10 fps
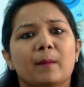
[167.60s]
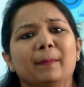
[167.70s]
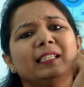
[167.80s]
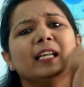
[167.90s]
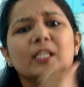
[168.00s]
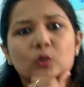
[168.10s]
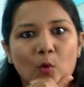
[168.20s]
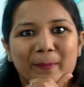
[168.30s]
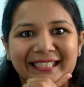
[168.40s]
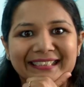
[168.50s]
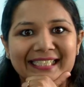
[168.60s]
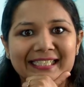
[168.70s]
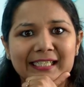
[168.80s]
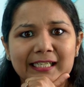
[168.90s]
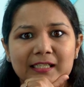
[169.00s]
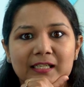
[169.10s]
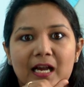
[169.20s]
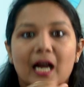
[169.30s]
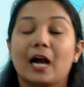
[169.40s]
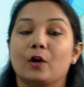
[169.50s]
But there are so many things in it.
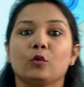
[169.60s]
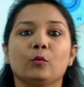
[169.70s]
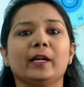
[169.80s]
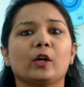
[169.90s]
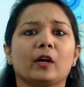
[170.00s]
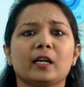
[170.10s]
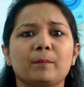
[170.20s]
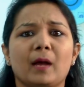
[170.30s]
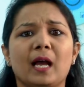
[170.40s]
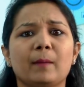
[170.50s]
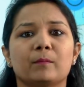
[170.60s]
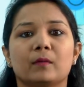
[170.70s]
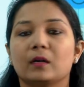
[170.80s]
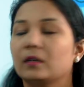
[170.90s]
How do we draw it, ma'am?